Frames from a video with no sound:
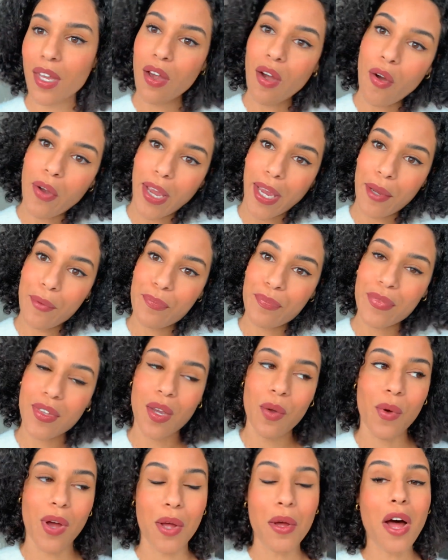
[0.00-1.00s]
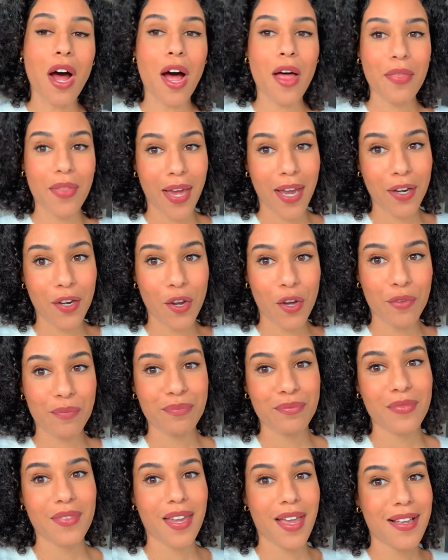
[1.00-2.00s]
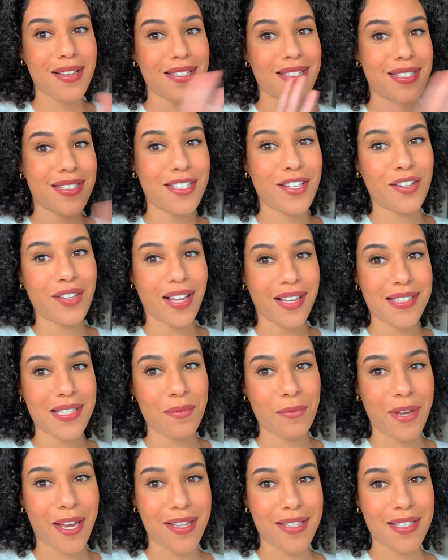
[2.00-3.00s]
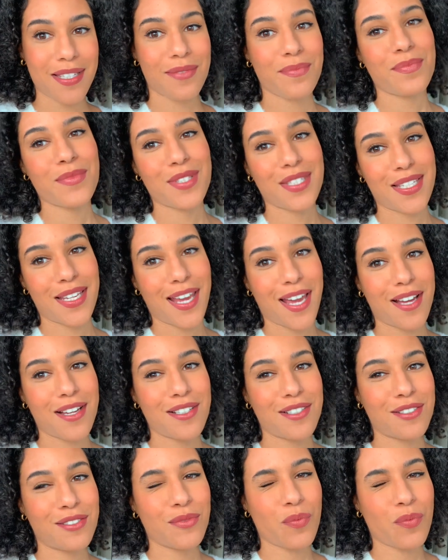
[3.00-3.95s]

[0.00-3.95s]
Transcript: Okay, well, on that note, till next time, guys, see ya.